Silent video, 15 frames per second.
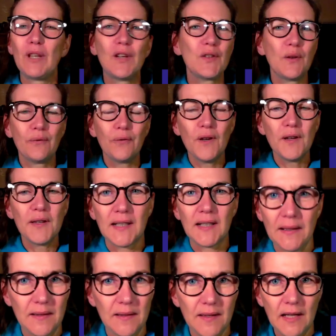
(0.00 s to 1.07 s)
Because at first
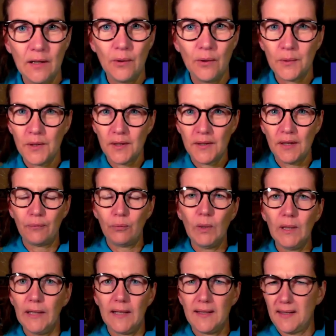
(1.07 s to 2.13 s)
glance, it looks as if,
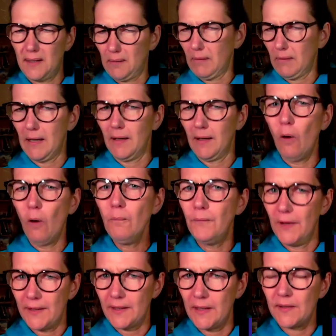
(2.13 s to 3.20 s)
well, it's
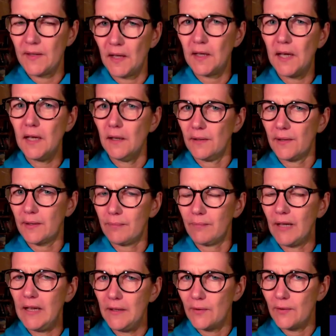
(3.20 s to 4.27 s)
obviously
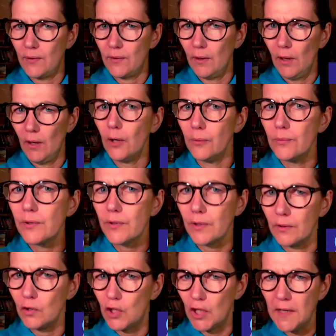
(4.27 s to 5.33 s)
Zacchaeus is the
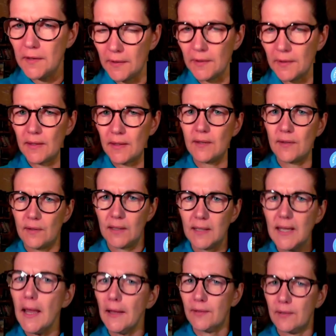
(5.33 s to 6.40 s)
host and Jesus is the
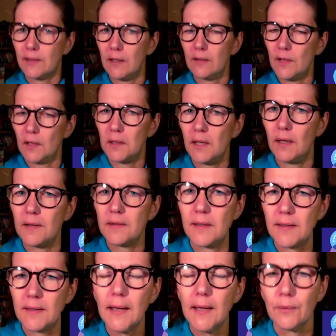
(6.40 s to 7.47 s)
guest in
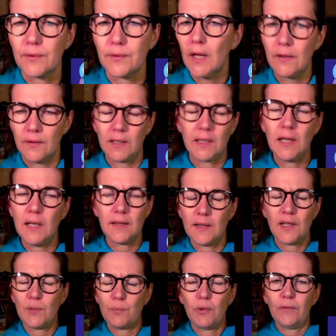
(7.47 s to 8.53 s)
Zacchaeus's house.
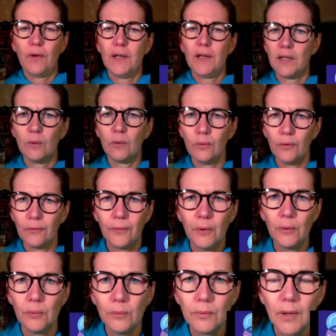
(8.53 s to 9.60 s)
Zacchaeus is providing all the
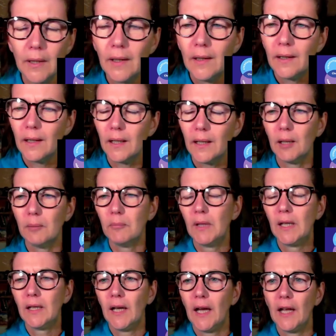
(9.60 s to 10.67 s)
food
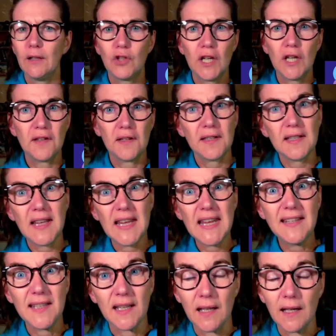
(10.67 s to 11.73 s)
um, and Jesus is
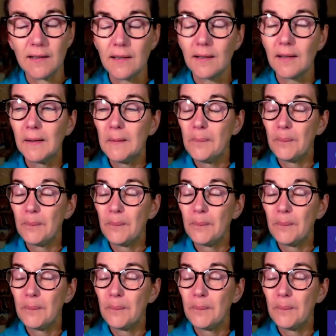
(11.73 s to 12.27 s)
eating it.